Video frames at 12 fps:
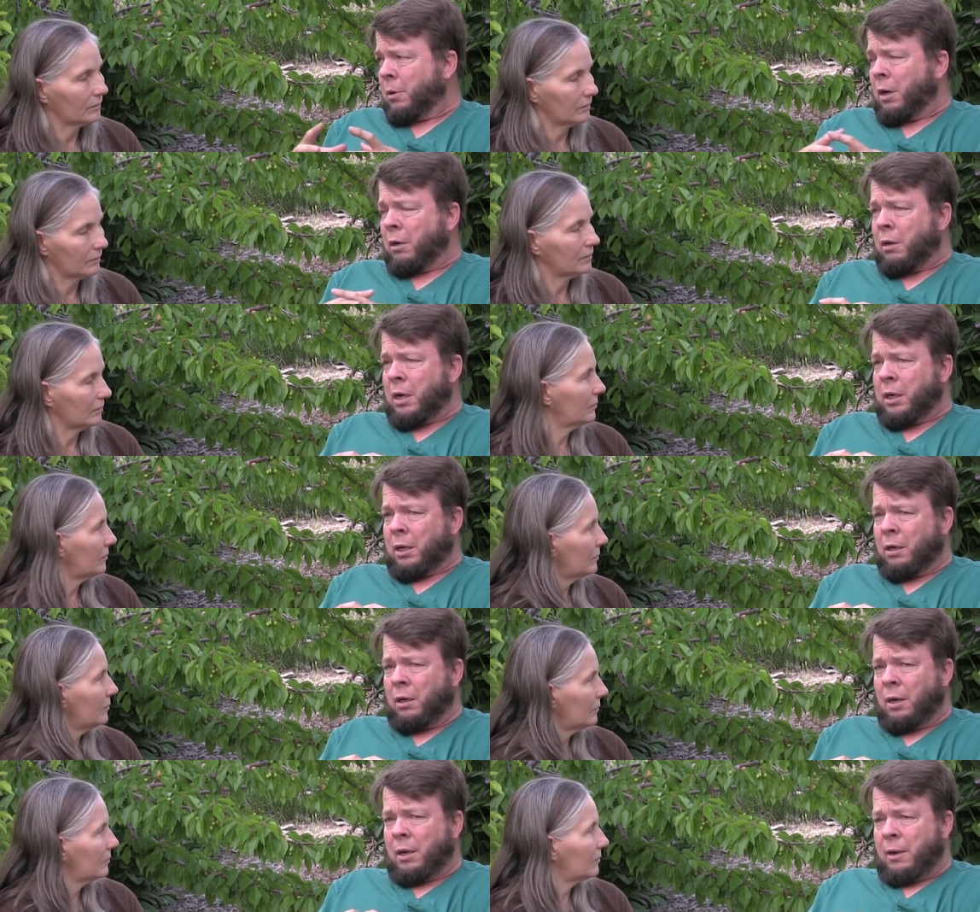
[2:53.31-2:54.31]
Speaker 1: do all our grinding in,
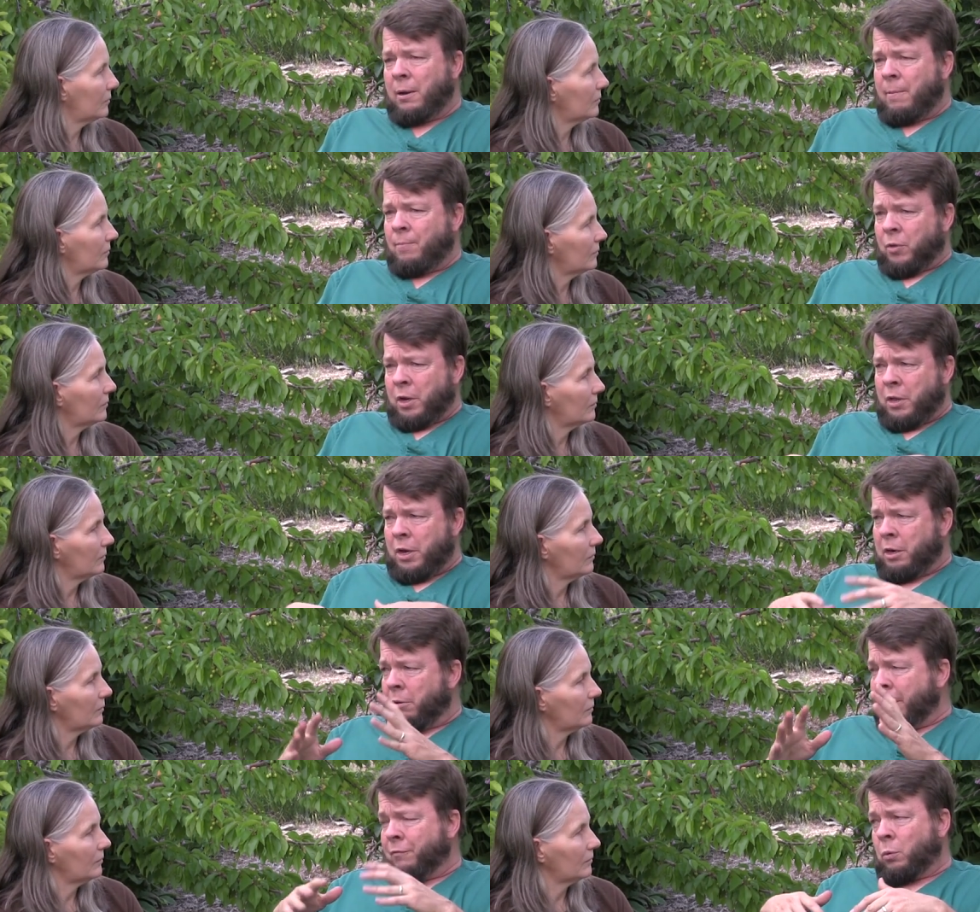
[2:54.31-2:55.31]
and then you
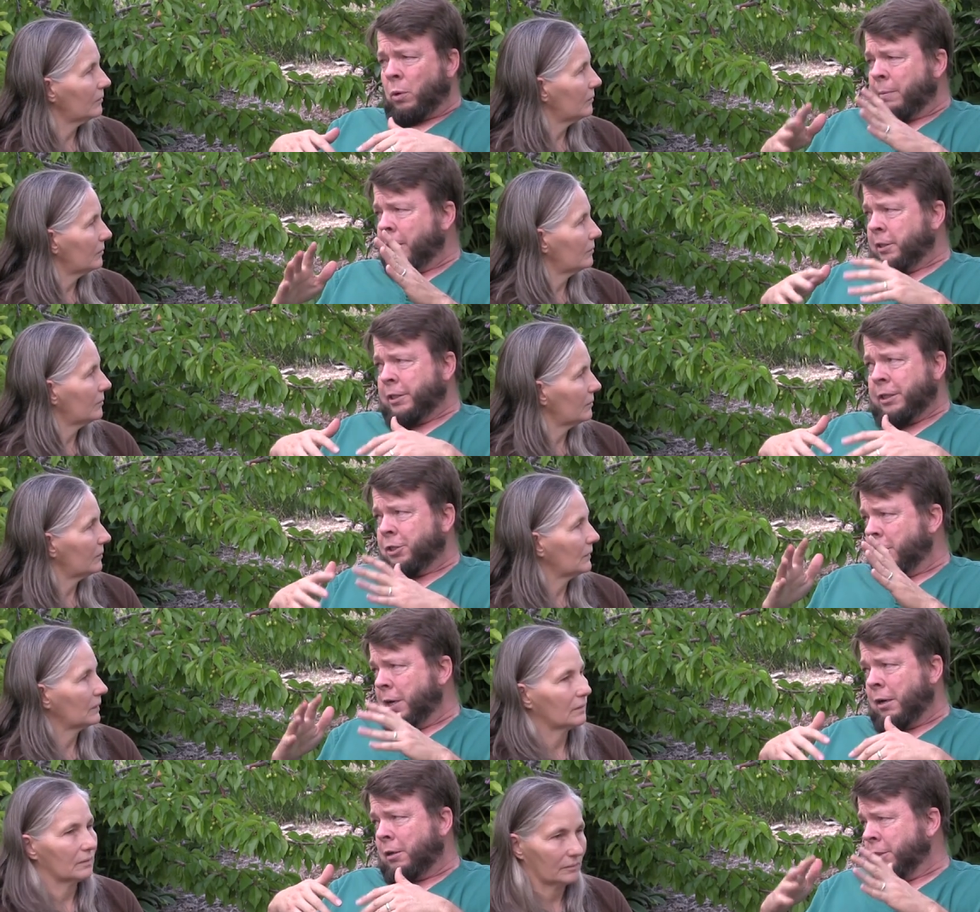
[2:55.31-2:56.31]
don't have to worry about seeds or
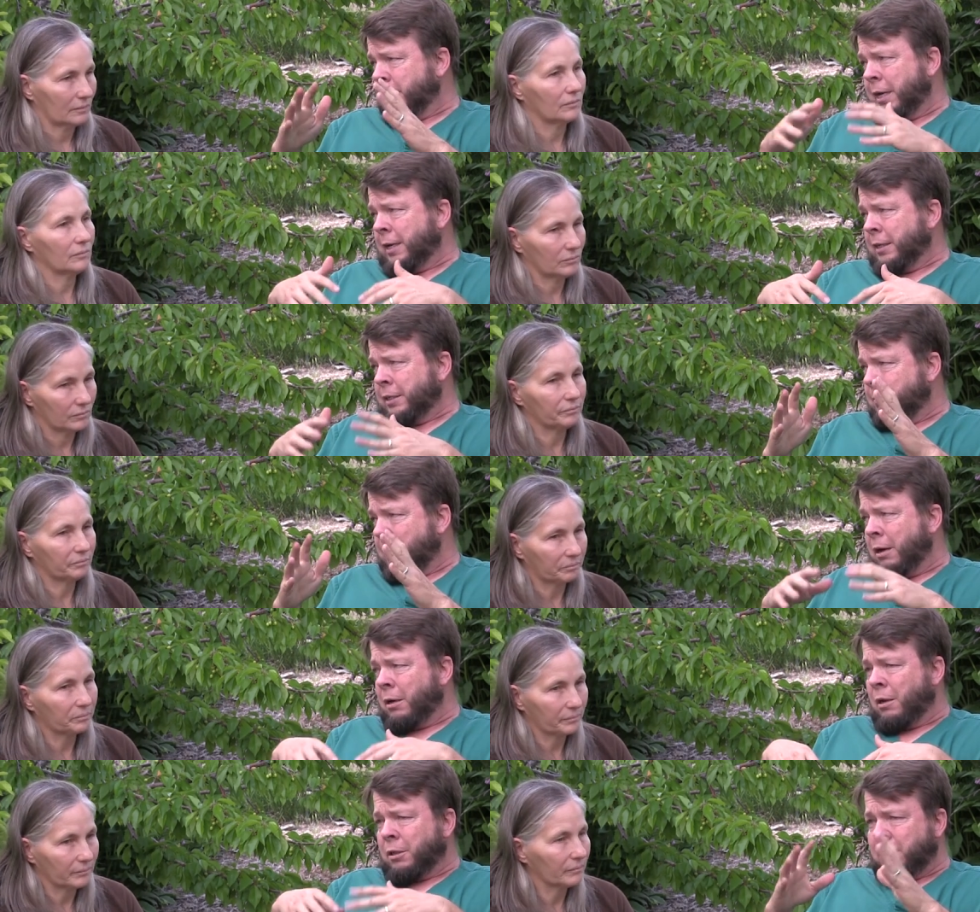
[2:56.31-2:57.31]
hairs, and that doesn't
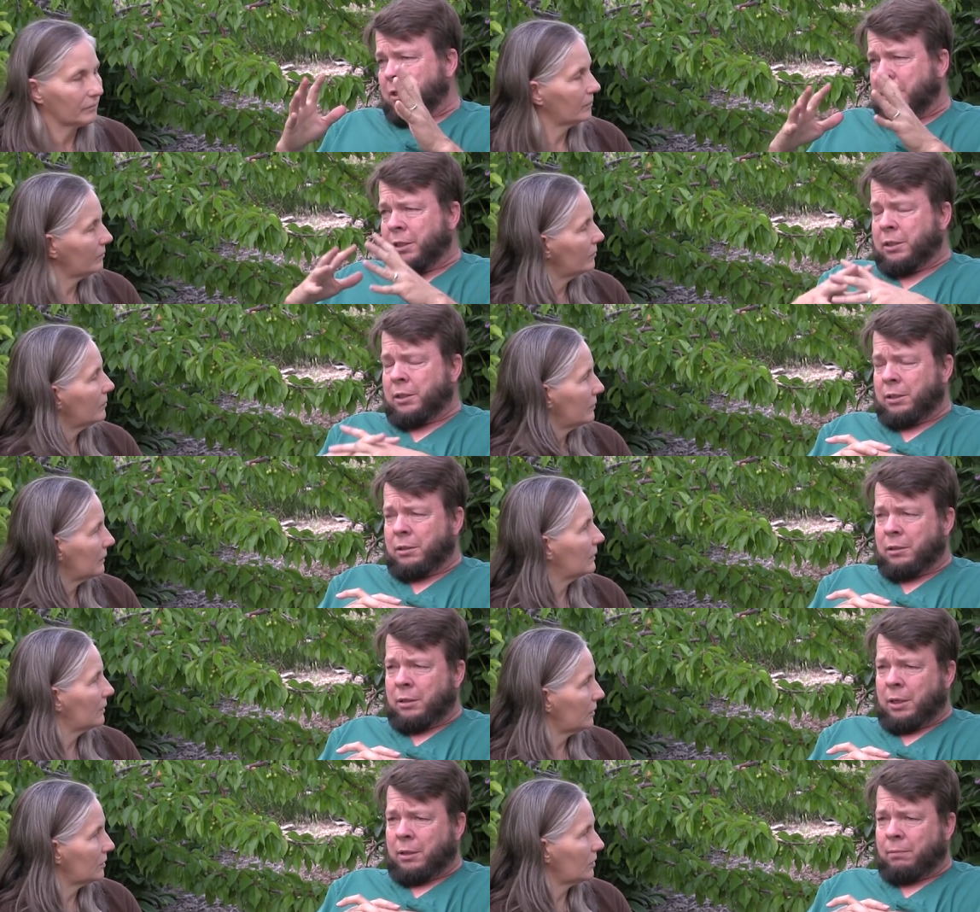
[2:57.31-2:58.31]
matter. It all just gets
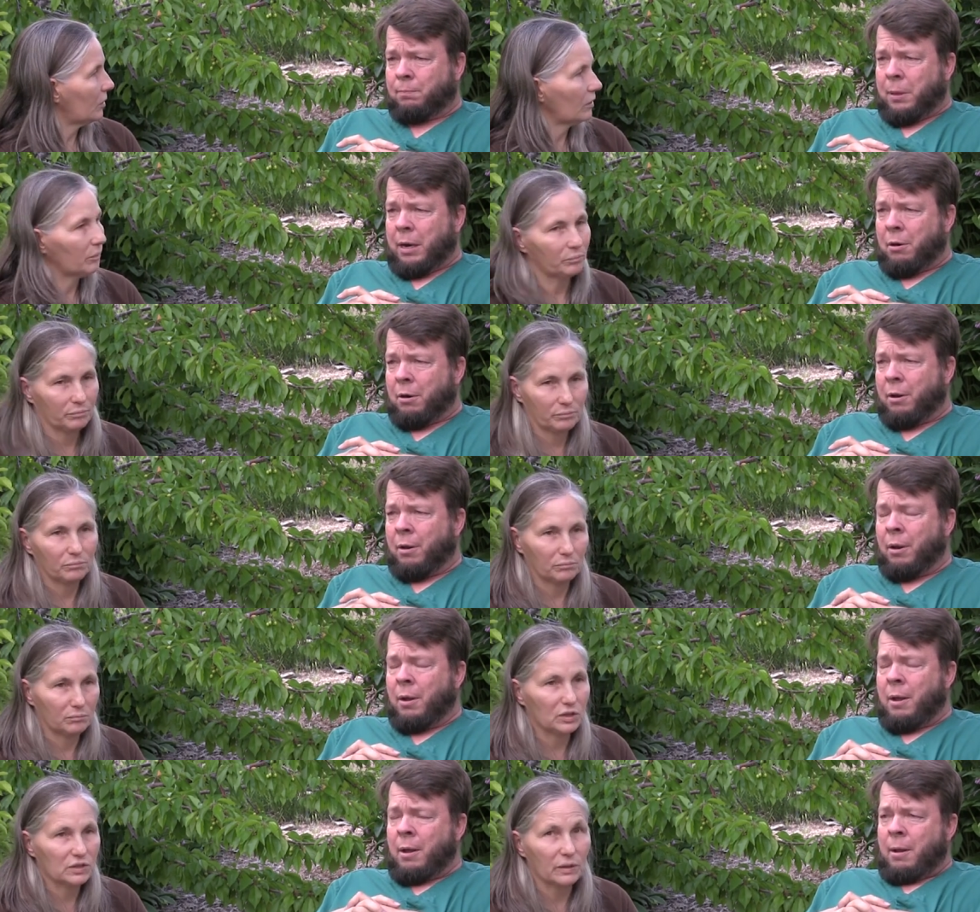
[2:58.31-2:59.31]
uh, all powdered,
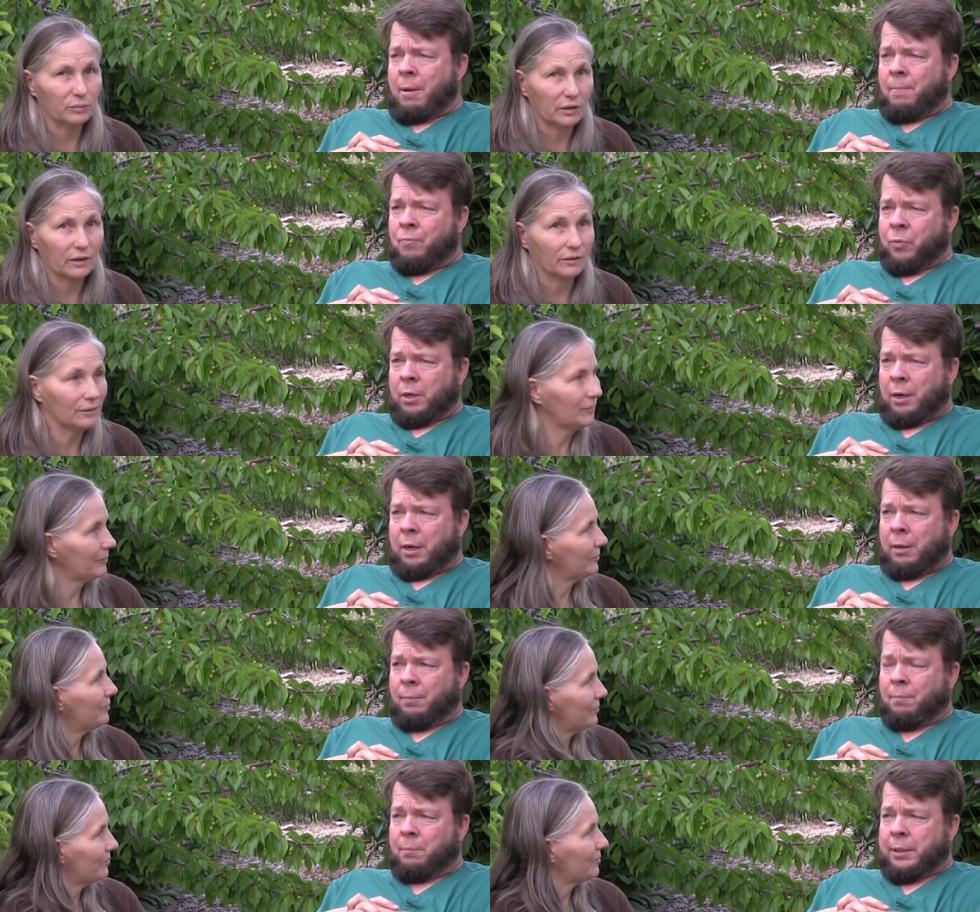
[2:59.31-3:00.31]
Speaker 2: mixed up together.
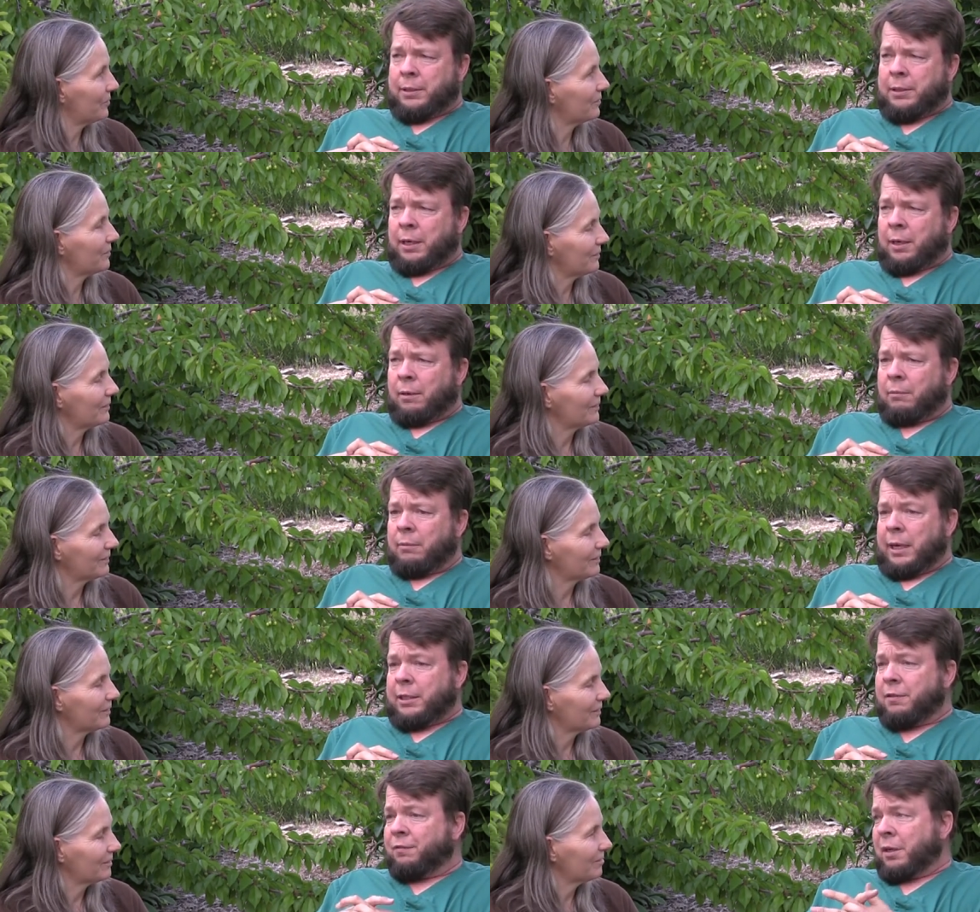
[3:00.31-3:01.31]
Speaker 1: Uh, but uh, that's a